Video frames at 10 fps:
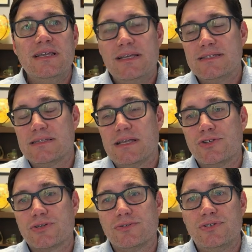is
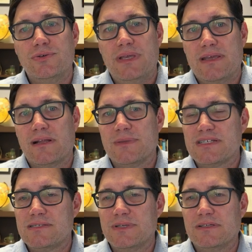essential to economic
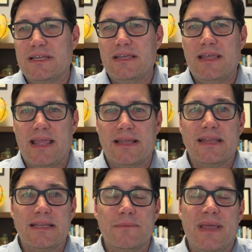stability and
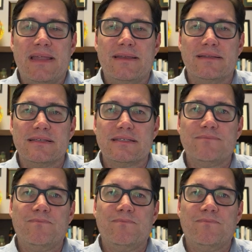independence.